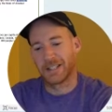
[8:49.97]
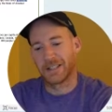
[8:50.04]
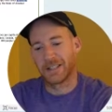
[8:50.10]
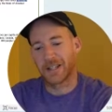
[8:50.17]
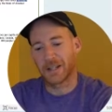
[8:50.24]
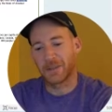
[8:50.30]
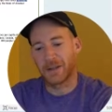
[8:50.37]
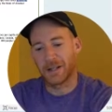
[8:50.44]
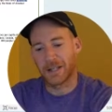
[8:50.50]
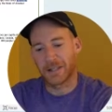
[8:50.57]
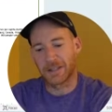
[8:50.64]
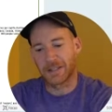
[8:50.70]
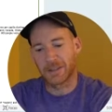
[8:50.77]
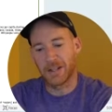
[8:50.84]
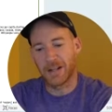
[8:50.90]
uh, document
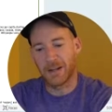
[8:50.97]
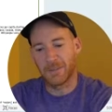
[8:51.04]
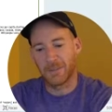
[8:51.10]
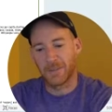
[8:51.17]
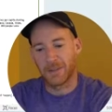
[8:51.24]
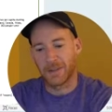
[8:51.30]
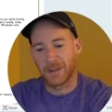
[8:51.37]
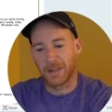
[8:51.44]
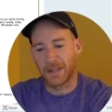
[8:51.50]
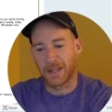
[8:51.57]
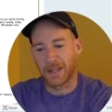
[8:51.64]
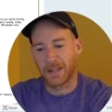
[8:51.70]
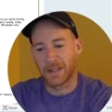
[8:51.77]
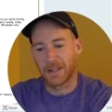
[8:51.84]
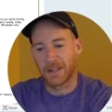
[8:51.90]
at the top
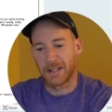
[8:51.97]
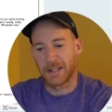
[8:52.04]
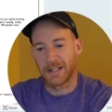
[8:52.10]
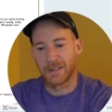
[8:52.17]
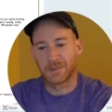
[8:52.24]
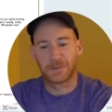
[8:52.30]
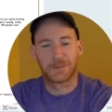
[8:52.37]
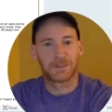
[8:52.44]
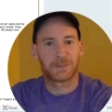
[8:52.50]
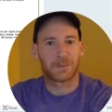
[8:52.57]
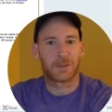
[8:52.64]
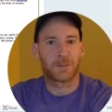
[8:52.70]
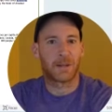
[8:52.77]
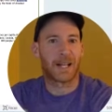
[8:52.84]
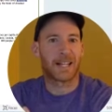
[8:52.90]
and uh,
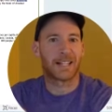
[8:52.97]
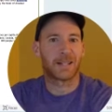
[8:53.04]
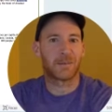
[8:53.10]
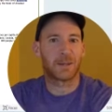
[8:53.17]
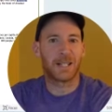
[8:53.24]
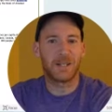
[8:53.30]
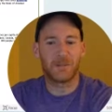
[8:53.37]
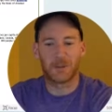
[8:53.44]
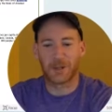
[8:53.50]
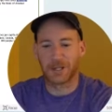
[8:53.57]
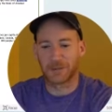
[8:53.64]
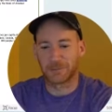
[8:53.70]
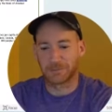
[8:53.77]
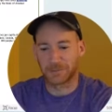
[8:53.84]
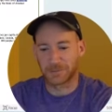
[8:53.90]
just by adding a page
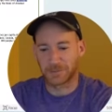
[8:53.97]
border.